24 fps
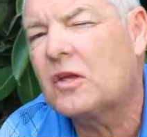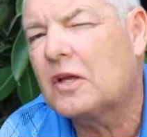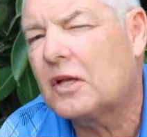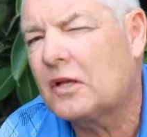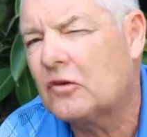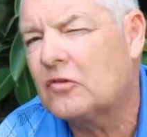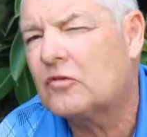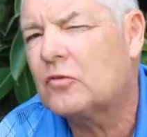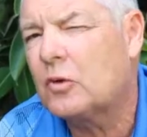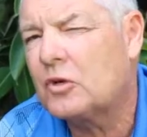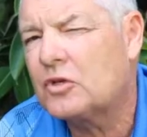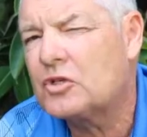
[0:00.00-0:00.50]

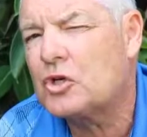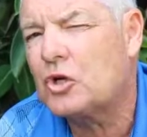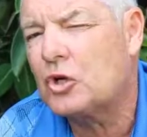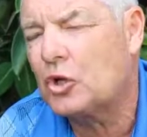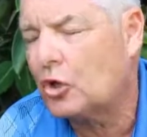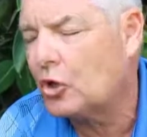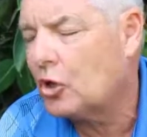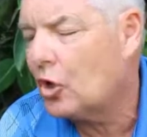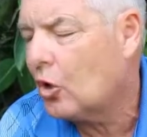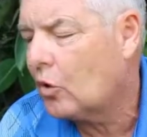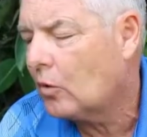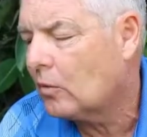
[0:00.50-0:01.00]
link is what's
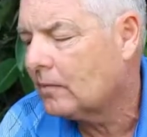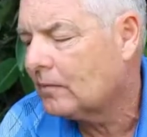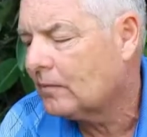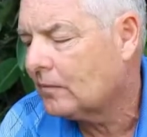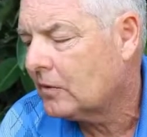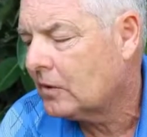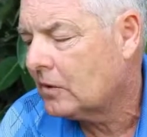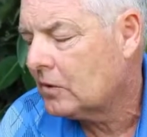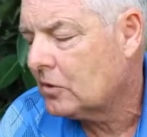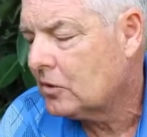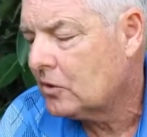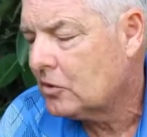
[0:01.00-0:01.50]
going to go.
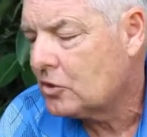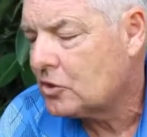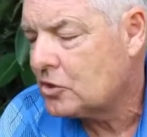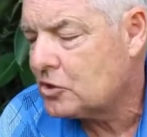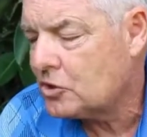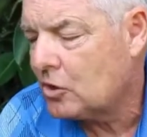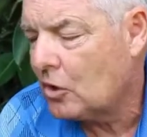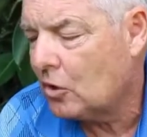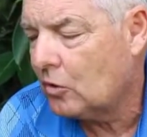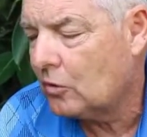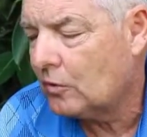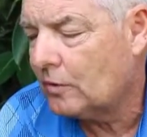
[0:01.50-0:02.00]

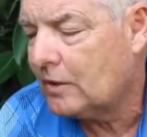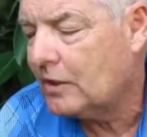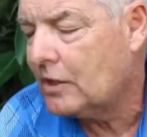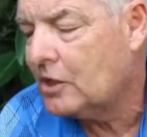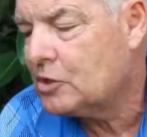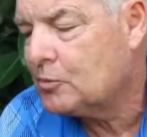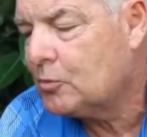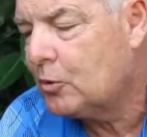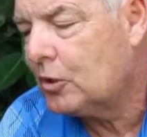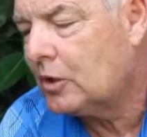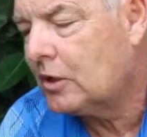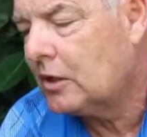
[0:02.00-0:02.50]
So
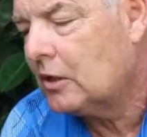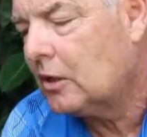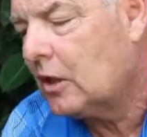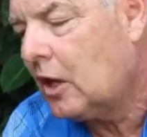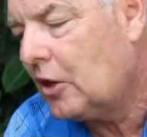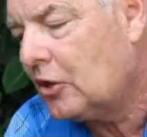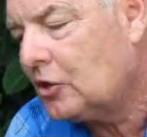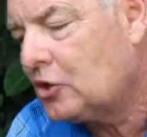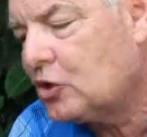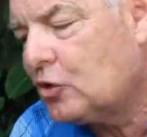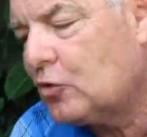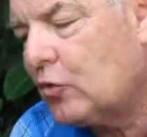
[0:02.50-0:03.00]
he's putting a
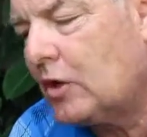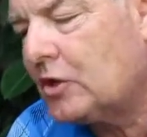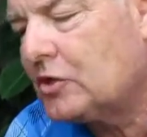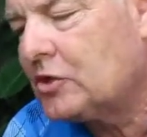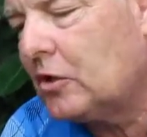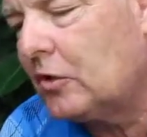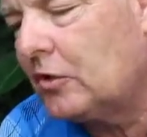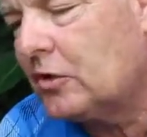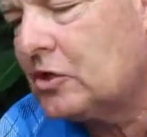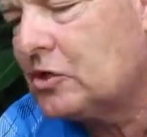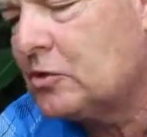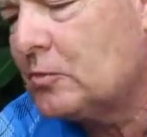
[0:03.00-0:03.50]
lot of
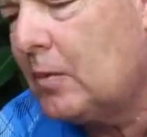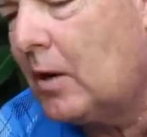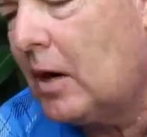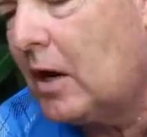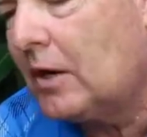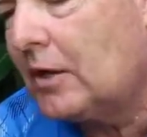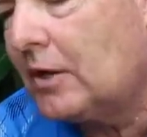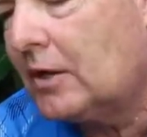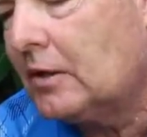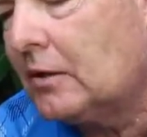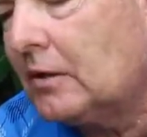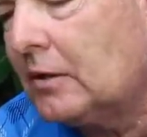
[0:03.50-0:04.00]
stress on his
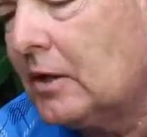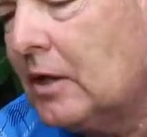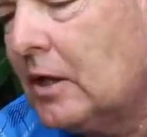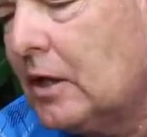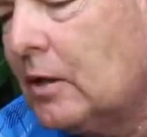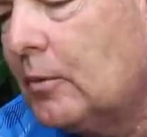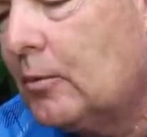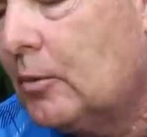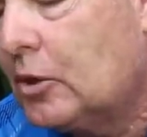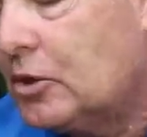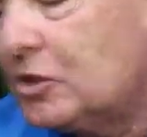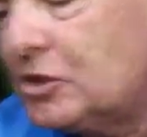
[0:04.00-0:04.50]
body
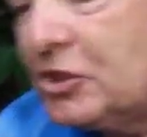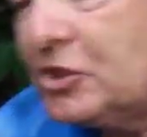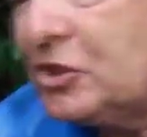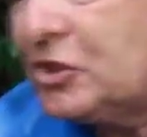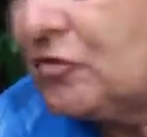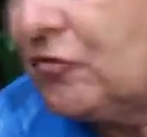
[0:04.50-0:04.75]
because he's